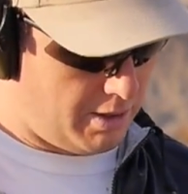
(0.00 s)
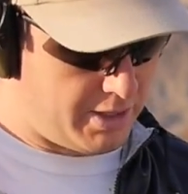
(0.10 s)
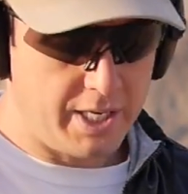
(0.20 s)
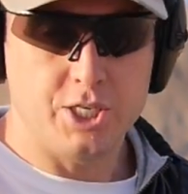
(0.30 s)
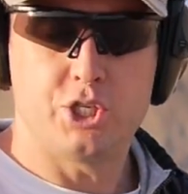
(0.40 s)

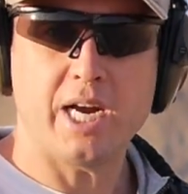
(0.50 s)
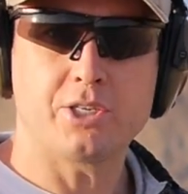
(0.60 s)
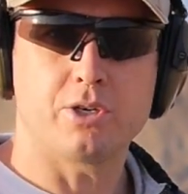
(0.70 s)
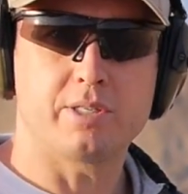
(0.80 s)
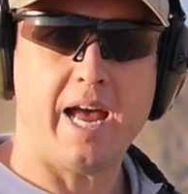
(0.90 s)

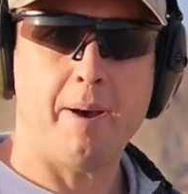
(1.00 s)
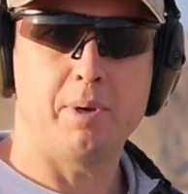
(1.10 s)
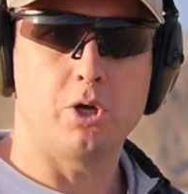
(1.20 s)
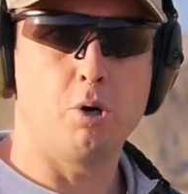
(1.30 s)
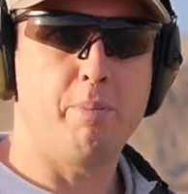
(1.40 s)
ejector tab
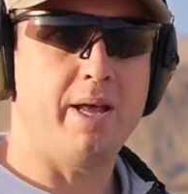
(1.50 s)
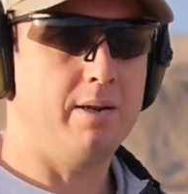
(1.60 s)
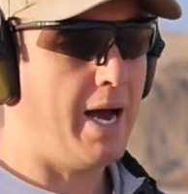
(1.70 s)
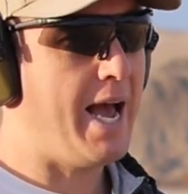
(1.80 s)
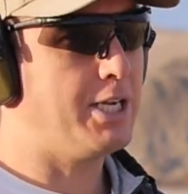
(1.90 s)
a little bit.
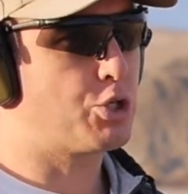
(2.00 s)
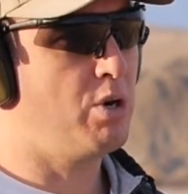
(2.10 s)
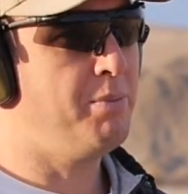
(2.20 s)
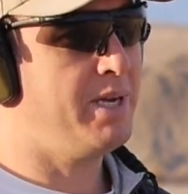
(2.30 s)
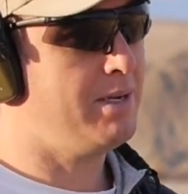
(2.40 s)
I had
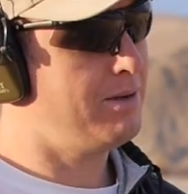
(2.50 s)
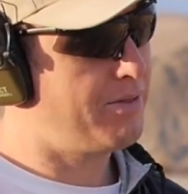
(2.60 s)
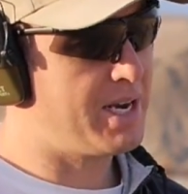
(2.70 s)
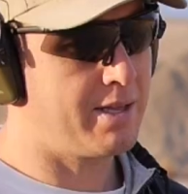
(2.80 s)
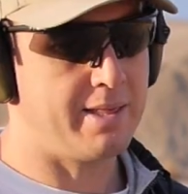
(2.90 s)
trimmed it,
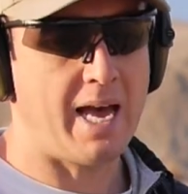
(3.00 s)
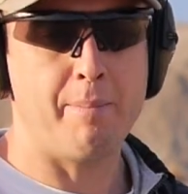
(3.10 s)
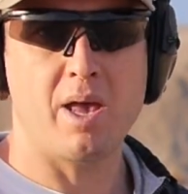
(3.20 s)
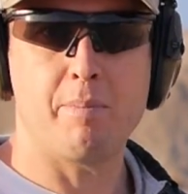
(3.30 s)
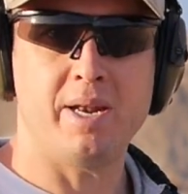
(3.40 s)
thinking
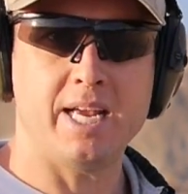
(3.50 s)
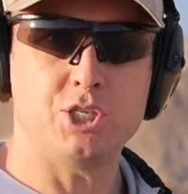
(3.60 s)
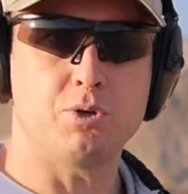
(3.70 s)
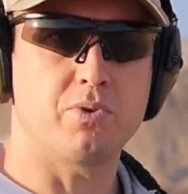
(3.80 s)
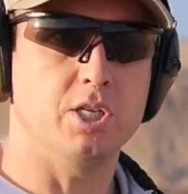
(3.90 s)
that may have been an
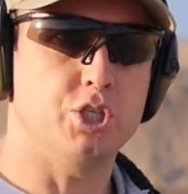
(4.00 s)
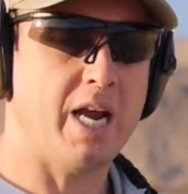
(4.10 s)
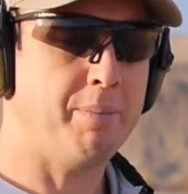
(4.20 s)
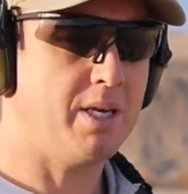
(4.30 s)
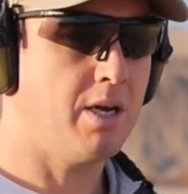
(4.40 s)
issue for the
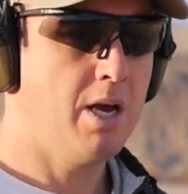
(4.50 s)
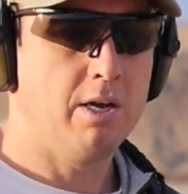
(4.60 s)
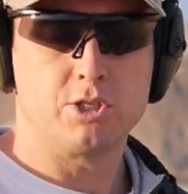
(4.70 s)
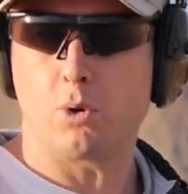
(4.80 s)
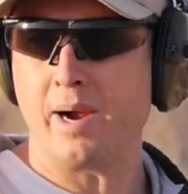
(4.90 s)
jamming.
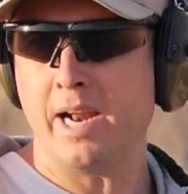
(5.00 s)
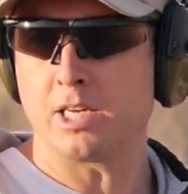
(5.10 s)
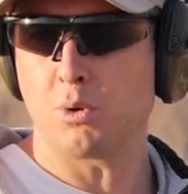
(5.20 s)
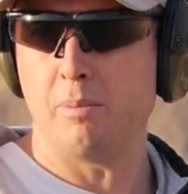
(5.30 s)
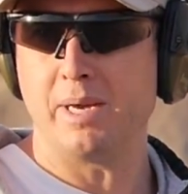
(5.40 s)
So right now I
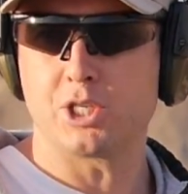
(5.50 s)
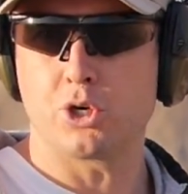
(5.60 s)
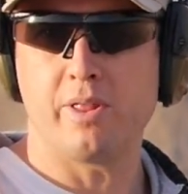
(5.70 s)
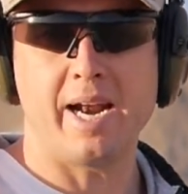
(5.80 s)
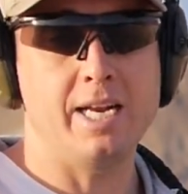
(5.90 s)
just want to make
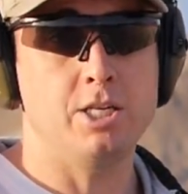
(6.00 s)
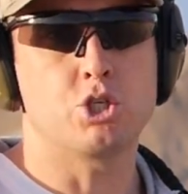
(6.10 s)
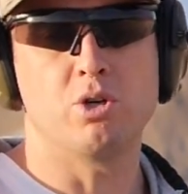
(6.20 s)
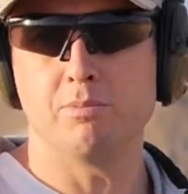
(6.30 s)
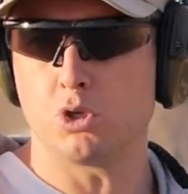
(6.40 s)
sure that I didn't
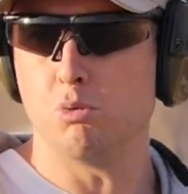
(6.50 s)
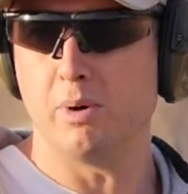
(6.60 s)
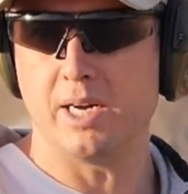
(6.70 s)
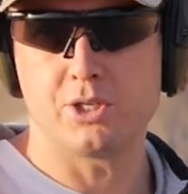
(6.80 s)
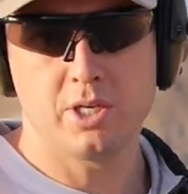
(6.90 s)
trim too
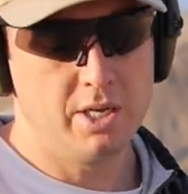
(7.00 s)
much.